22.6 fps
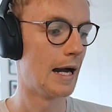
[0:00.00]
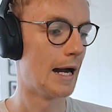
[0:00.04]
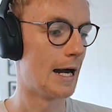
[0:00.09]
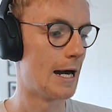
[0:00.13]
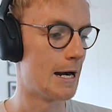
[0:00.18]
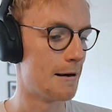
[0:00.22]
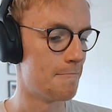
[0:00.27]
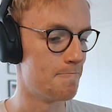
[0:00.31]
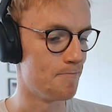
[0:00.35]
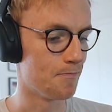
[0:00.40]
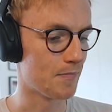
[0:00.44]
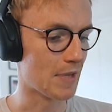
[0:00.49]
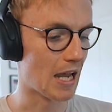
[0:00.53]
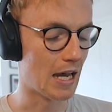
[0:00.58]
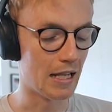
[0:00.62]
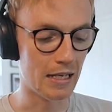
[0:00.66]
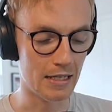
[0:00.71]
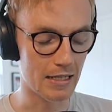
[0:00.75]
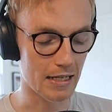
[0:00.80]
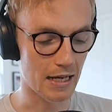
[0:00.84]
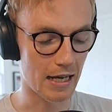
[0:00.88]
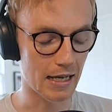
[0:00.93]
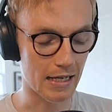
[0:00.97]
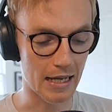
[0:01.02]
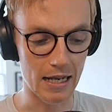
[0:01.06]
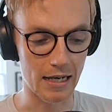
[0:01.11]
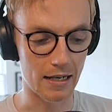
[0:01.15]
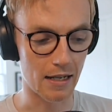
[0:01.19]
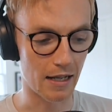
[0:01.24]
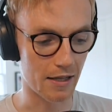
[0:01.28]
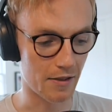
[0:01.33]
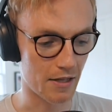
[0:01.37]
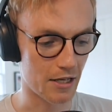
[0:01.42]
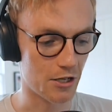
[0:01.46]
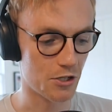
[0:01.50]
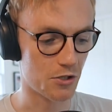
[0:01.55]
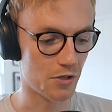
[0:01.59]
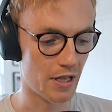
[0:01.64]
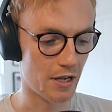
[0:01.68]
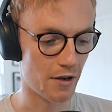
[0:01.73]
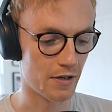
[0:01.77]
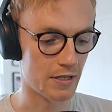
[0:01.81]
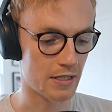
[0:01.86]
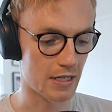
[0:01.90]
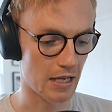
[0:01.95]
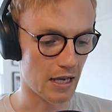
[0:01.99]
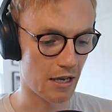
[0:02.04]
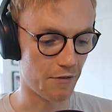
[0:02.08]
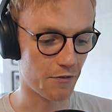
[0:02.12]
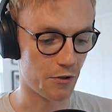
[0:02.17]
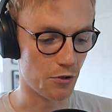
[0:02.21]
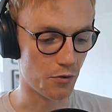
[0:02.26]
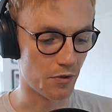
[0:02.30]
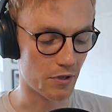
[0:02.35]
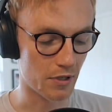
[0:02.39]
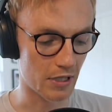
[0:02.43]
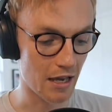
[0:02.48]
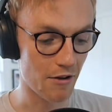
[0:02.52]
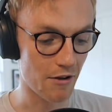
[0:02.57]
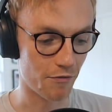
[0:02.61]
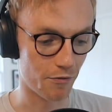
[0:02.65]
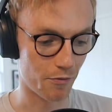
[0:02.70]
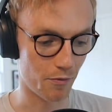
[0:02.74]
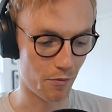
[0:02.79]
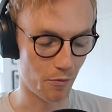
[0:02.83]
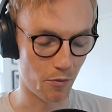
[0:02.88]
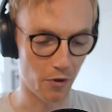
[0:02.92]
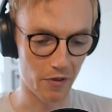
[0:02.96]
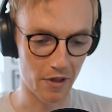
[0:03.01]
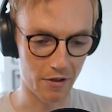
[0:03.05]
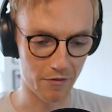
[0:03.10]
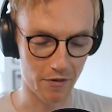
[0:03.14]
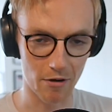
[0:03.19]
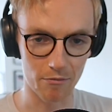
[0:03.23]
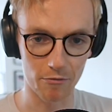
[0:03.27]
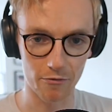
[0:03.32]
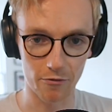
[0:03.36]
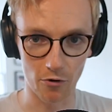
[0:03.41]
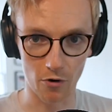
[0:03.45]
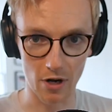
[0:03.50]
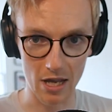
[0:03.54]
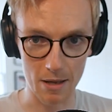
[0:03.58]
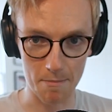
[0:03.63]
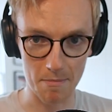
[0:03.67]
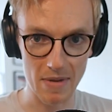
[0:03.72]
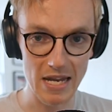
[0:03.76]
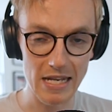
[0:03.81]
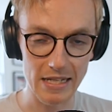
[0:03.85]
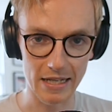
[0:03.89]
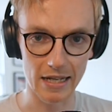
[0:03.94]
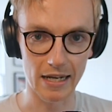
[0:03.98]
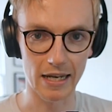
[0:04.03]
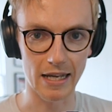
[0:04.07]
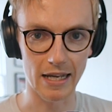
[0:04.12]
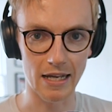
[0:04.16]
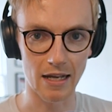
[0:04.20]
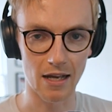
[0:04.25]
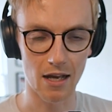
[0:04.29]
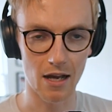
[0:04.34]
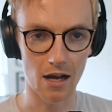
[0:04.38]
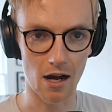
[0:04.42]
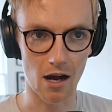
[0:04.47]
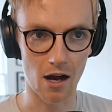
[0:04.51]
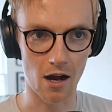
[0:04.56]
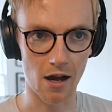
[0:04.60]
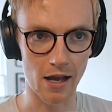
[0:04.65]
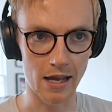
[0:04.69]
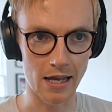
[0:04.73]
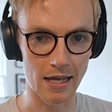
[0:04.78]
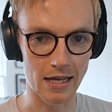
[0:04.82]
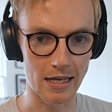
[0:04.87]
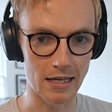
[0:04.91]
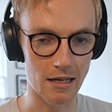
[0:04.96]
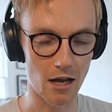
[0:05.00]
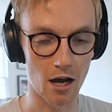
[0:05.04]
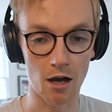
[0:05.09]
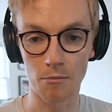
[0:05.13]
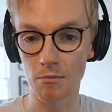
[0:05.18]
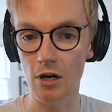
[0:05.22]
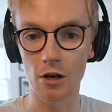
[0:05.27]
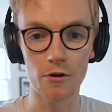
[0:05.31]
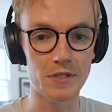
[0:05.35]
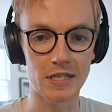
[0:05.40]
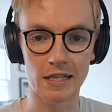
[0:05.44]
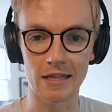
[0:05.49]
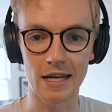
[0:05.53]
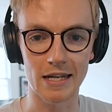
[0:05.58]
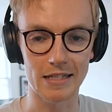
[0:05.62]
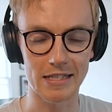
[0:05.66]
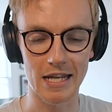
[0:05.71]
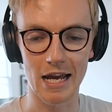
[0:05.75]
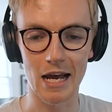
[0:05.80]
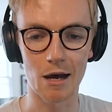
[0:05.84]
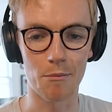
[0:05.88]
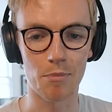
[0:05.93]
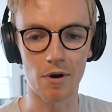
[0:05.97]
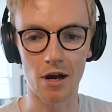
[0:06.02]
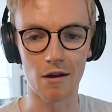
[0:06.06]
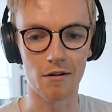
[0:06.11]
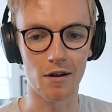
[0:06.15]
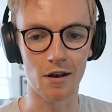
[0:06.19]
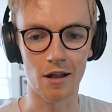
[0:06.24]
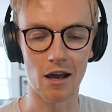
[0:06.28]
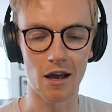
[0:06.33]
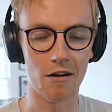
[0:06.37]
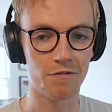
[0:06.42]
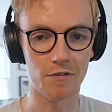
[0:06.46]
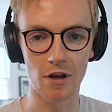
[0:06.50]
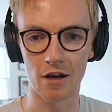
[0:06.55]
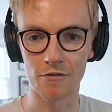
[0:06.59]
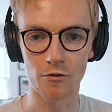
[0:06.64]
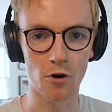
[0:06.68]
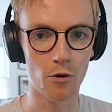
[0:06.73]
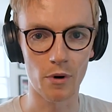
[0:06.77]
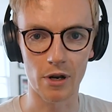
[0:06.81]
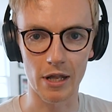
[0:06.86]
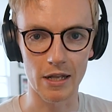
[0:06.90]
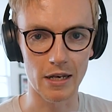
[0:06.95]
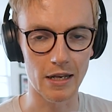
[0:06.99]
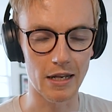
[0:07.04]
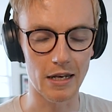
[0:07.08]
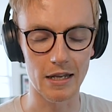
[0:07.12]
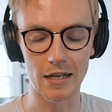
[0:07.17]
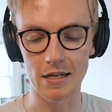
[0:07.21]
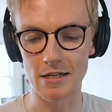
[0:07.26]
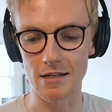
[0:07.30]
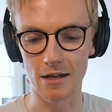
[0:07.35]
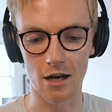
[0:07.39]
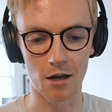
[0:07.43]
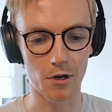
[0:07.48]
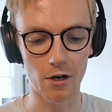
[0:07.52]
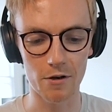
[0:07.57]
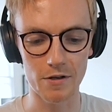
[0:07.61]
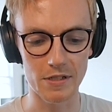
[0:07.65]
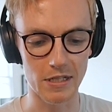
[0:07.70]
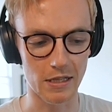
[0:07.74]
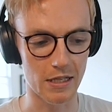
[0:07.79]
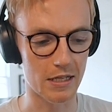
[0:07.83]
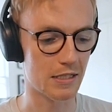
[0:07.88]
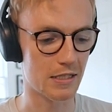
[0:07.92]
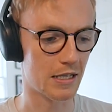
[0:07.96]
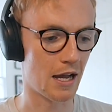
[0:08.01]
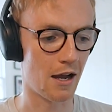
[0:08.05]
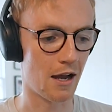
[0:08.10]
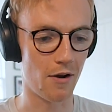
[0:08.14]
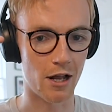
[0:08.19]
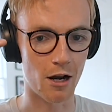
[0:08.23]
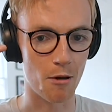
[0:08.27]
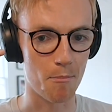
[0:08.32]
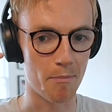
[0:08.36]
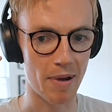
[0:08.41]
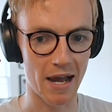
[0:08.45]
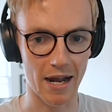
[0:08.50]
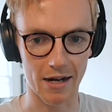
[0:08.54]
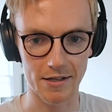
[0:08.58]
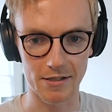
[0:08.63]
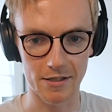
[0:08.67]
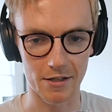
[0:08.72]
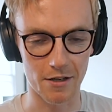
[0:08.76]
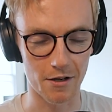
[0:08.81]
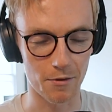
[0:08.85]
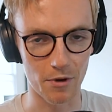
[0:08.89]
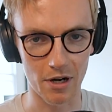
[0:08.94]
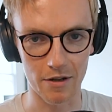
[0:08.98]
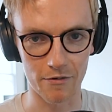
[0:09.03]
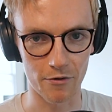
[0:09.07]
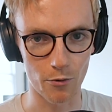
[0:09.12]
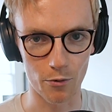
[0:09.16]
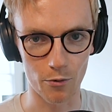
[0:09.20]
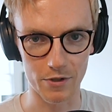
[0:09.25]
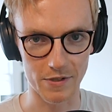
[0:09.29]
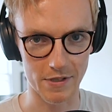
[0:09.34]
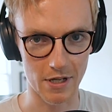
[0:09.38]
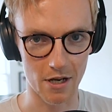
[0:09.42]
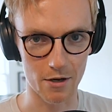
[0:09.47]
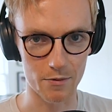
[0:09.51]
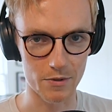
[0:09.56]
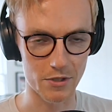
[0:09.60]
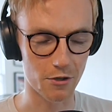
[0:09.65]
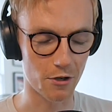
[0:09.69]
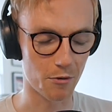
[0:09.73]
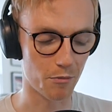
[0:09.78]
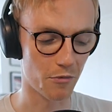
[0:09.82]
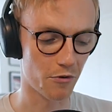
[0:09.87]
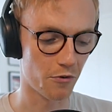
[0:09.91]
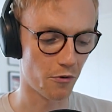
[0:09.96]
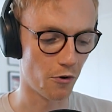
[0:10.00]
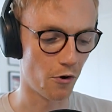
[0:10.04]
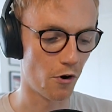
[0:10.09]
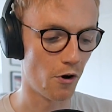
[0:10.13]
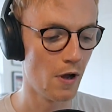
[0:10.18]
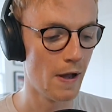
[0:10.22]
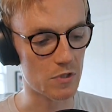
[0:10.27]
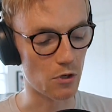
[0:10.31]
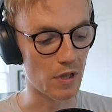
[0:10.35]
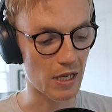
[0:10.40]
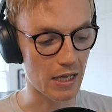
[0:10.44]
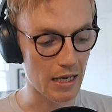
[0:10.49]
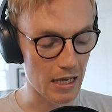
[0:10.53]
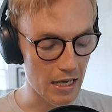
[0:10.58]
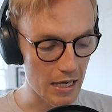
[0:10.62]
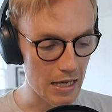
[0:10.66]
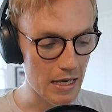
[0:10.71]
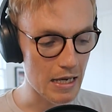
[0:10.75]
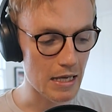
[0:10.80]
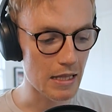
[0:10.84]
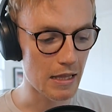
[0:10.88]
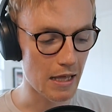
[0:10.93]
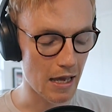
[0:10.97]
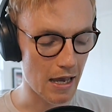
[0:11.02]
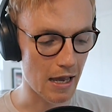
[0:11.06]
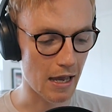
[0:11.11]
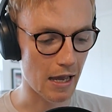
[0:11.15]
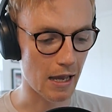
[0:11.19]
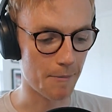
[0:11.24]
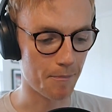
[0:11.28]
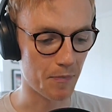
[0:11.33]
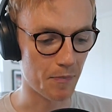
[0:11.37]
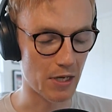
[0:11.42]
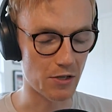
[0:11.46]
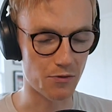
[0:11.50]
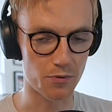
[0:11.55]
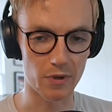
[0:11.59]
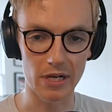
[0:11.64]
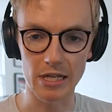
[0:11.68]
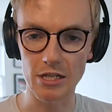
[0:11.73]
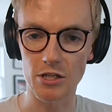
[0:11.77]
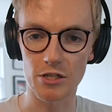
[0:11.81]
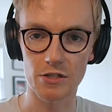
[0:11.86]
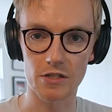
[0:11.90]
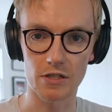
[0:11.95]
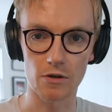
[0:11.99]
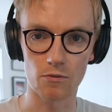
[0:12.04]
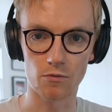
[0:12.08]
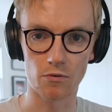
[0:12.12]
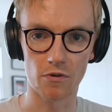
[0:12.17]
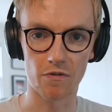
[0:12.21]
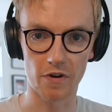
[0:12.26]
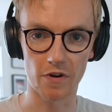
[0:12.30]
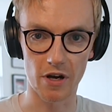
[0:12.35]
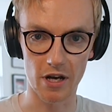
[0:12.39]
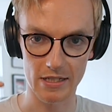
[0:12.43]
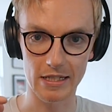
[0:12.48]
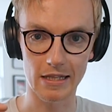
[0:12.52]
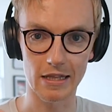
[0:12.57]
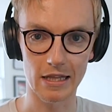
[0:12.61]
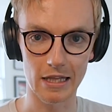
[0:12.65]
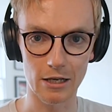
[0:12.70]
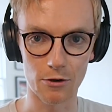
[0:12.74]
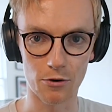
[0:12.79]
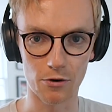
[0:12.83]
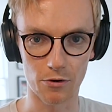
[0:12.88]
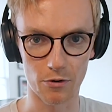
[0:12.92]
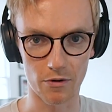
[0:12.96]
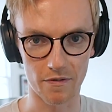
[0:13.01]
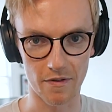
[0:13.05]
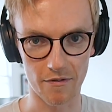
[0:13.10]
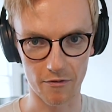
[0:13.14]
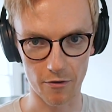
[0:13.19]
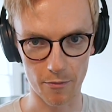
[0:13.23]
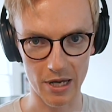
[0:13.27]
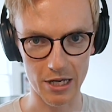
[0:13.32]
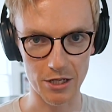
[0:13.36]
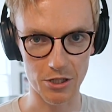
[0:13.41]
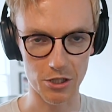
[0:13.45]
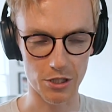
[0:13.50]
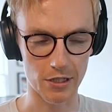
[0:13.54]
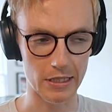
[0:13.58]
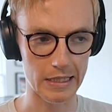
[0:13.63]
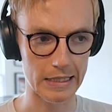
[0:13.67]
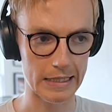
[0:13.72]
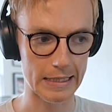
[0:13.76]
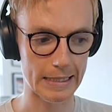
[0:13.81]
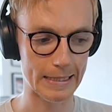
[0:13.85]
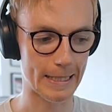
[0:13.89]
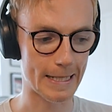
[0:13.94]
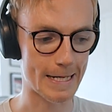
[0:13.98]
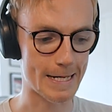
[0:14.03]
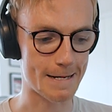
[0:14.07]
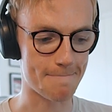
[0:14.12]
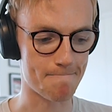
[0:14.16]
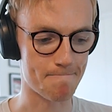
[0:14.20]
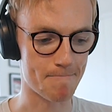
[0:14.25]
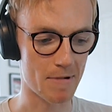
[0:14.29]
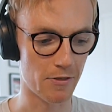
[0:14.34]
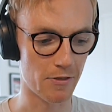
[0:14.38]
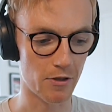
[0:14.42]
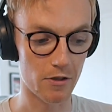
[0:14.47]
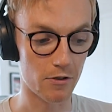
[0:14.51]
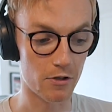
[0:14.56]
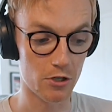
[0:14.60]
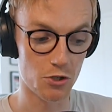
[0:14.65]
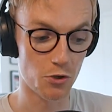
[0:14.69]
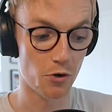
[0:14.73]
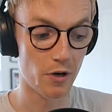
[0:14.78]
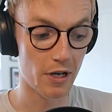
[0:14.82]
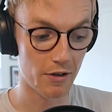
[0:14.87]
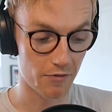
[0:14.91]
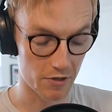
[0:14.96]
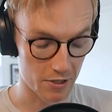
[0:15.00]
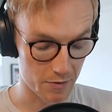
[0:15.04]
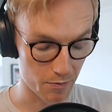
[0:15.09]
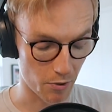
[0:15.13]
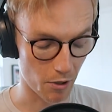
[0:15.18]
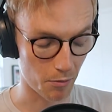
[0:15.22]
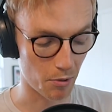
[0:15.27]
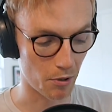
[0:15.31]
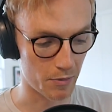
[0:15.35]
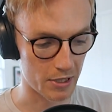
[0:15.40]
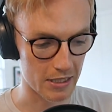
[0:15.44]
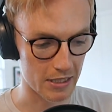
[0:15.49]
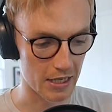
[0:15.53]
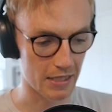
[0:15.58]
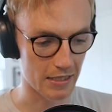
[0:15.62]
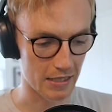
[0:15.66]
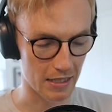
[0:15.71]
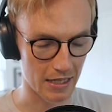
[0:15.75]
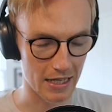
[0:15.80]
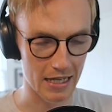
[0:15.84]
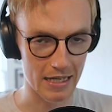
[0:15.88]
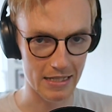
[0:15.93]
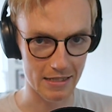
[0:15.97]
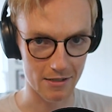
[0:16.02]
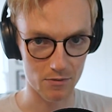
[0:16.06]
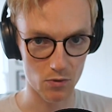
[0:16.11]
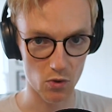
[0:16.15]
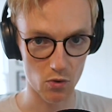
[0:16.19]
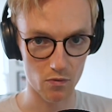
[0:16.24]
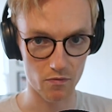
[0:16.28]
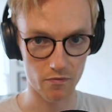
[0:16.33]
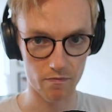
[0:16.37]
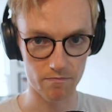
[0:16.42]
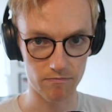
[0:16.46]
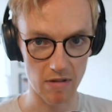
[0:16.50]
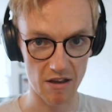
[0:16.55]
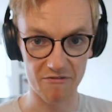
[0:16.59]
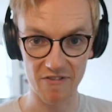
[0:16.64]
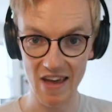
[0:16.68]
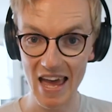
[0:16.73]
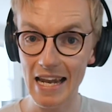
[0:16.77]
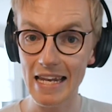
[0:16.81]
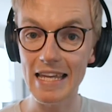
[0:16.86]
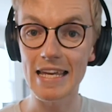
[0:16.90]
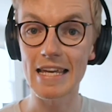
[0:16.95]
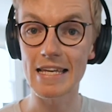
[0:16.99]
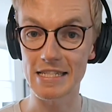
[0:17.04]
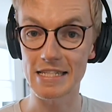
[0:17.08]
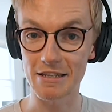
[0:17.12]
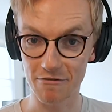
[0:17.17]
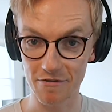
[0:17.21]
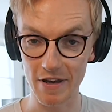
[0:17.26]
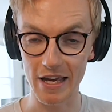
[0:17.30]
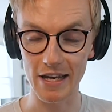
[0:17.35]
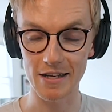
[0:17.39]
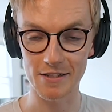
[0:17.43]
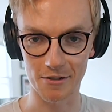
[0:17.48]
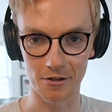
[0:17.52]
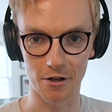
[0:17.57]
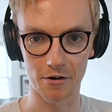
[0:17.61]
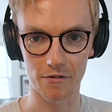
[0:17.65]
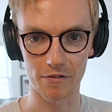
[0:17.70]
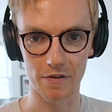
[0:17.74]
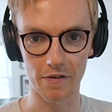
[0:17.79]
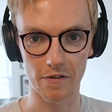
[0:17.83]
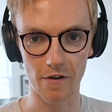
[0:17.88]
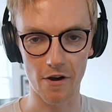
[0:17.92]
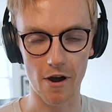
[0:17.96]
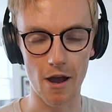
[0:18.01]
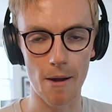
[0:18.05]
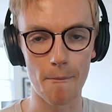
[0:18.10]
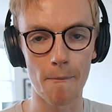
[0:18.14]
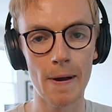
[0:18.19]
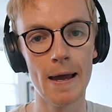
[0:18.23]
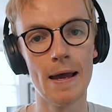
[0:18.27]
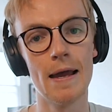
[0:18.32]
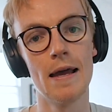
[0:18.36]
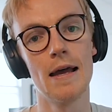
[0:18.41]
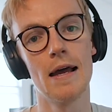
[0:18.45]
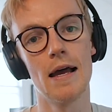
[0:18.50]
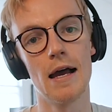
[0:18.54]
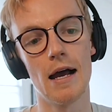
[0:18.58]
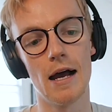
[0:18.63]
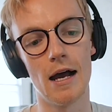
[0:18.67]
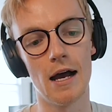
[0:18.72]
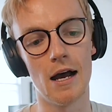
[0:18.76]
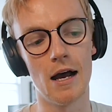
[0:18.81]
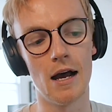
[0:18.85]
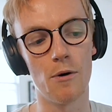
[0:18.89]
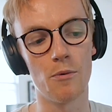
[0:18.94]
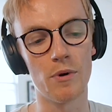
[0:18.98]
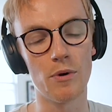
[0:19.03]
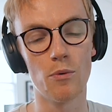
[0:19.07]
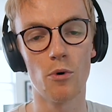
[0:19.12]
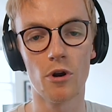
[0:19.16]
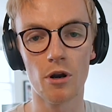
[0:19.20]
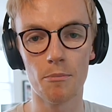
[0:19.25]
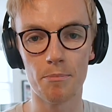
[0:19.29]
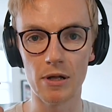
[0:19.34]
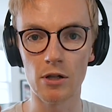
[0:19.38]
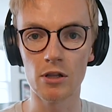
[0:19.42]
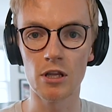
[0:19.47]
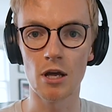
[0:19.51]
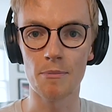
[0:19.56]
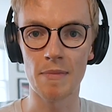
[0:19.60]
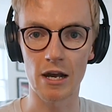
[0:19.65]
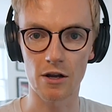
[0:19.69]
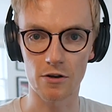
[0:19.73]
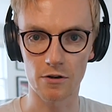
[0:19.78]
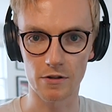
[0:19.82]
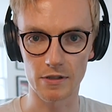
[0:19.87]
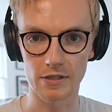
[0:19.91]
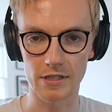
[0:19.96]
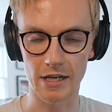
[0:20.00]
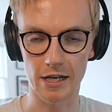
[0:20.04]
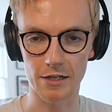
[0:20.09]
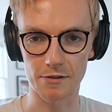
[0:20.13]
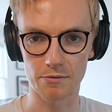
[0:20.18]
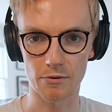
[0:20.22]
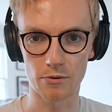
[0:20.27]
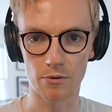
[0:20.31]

And again, like the issue there is, if you give what they've come for immediately, I'm closing that tab. I've got what I needed. I'm closing this now, and I'm back to whatever it was that I was doing before. So the key there is really just reversing the order of information. And the joy of this problem is that it is a fairly easy fix a lot of the time. We want to build up that context.